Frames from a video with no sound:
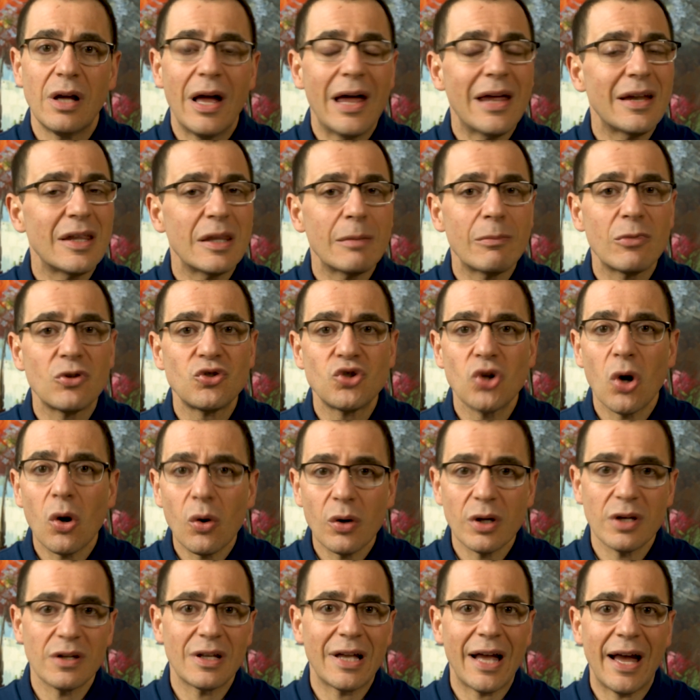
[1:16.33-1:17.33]
And in the
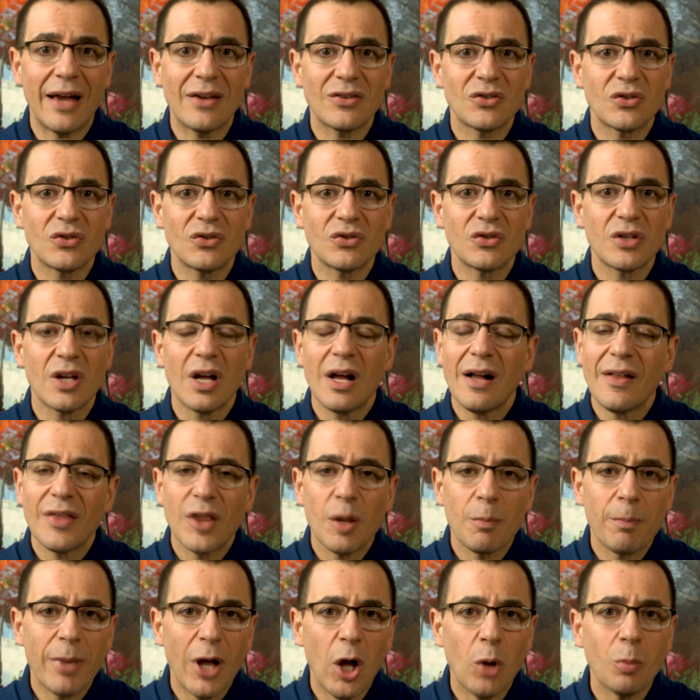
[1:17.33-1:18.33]
majority of cases,
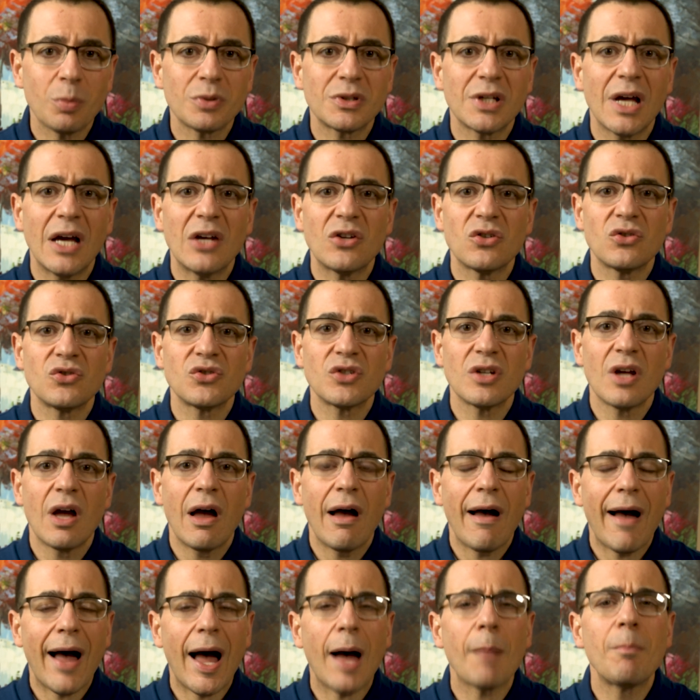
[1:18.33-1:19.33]
the palpitations
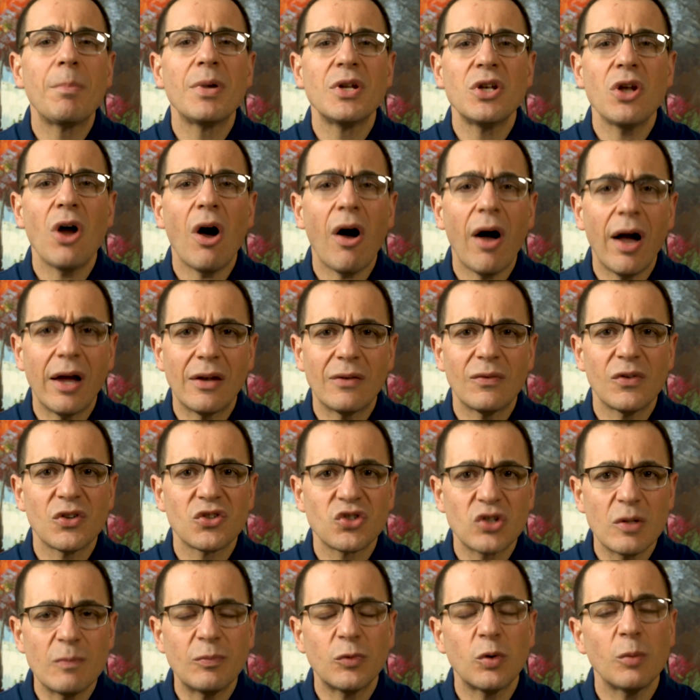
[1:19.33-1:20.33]
are benign. The
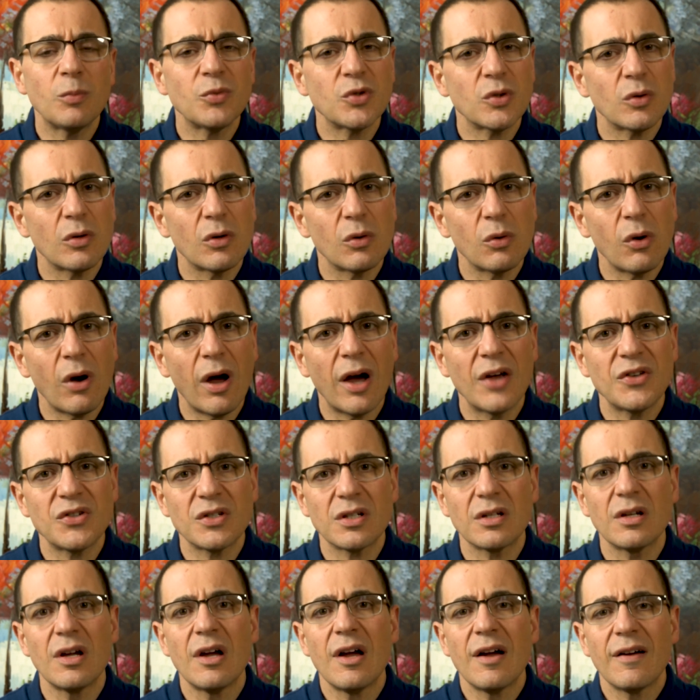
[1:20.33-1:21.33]
symptoms are
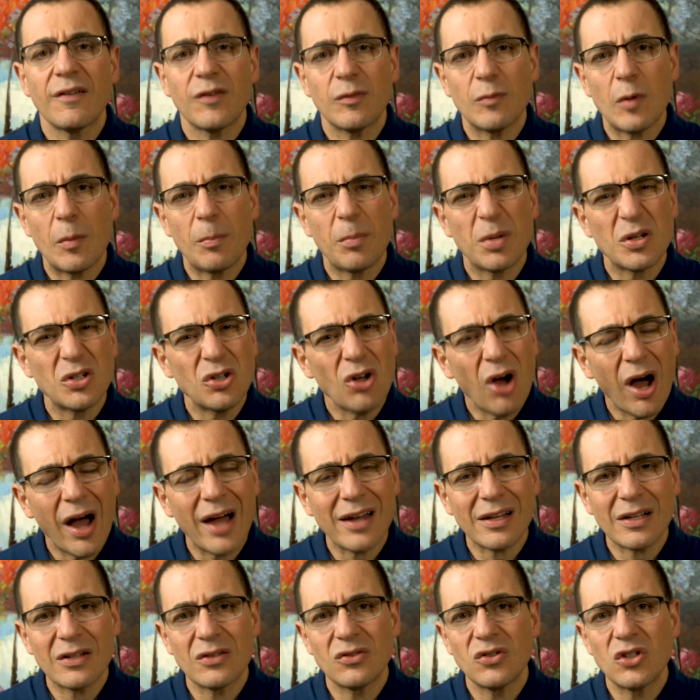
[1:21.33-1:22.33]
arising from a
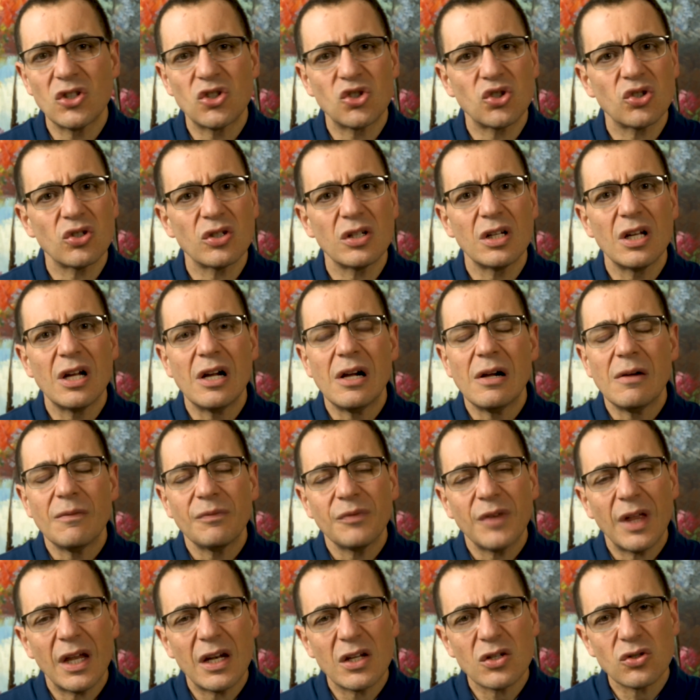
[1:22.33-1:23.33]
benign condition
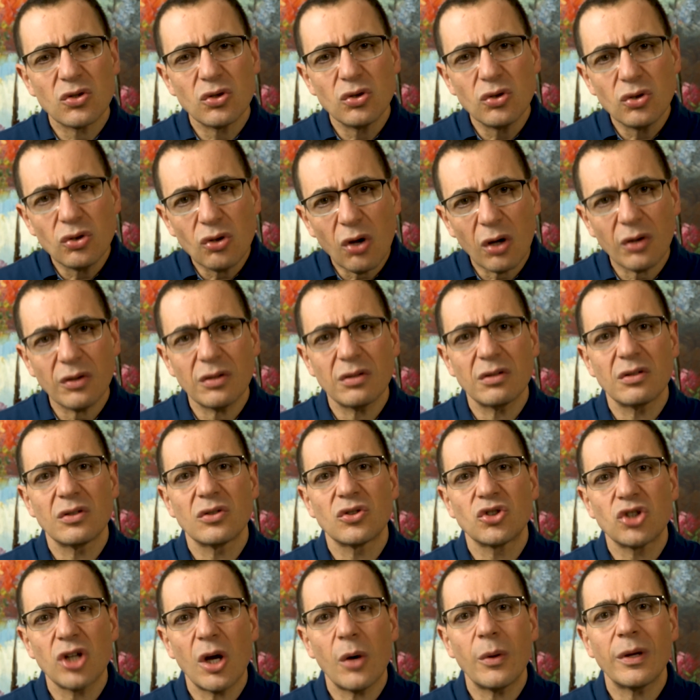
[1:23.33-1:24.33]
that is not
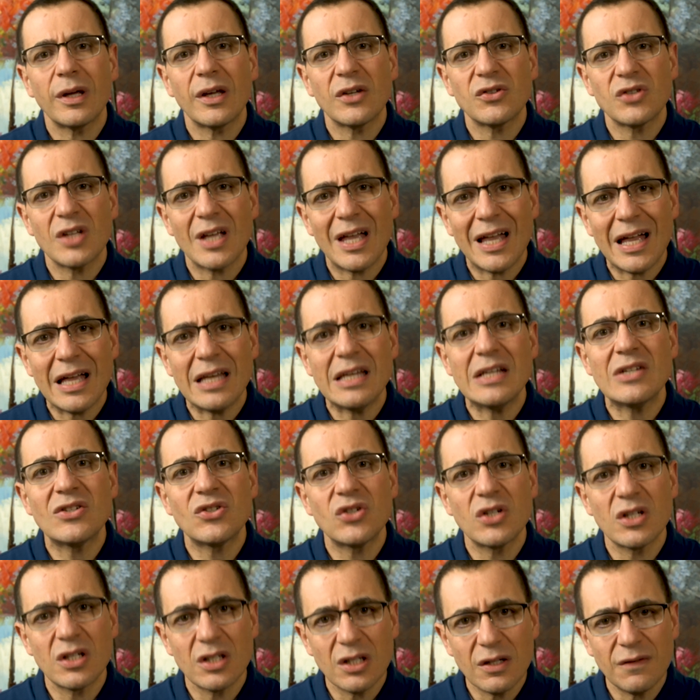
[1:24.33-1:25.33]
showing us any
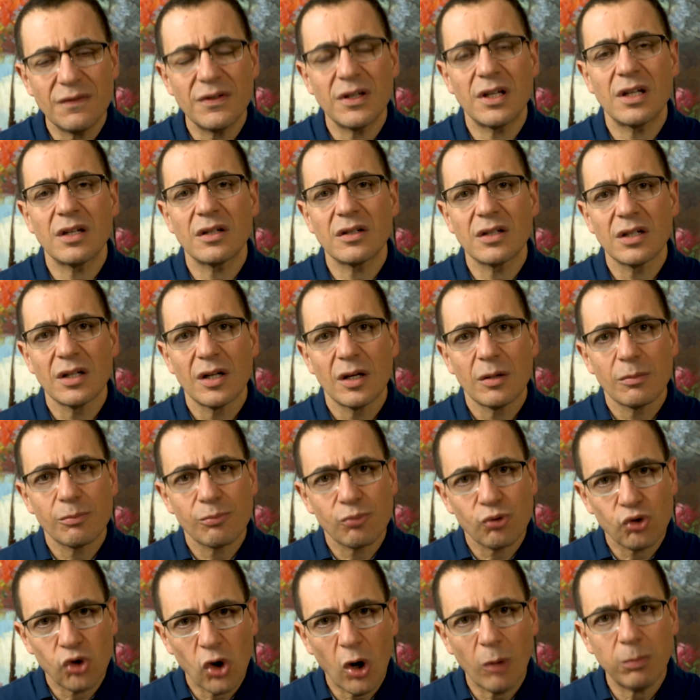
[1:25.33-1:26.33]
significant
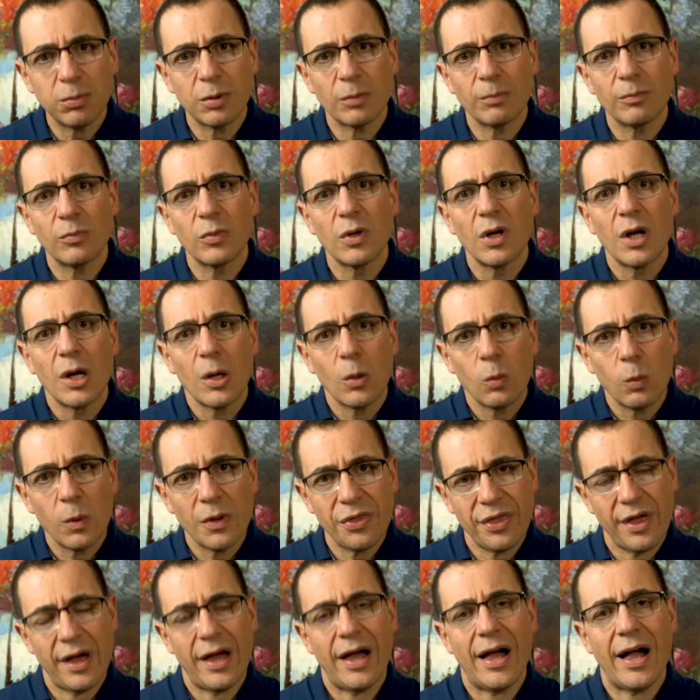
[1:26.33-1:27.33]
problem
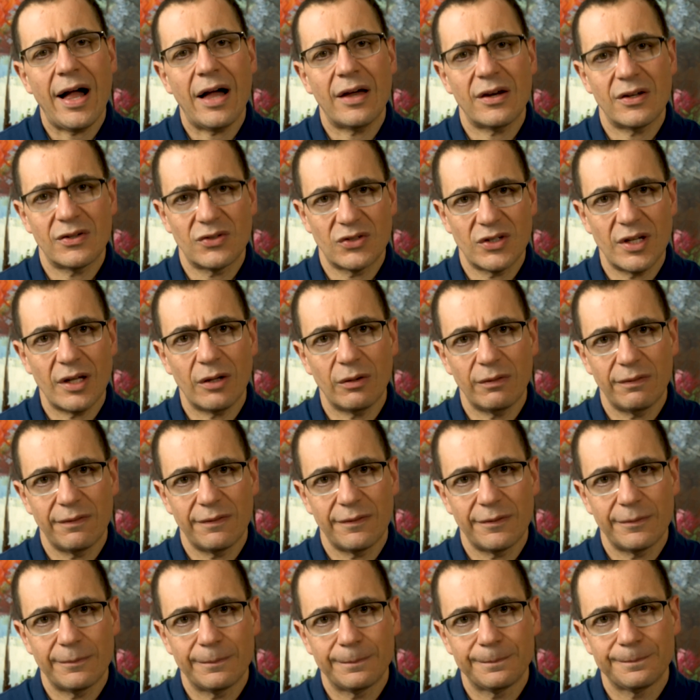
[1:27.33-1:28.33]
with the heart itself.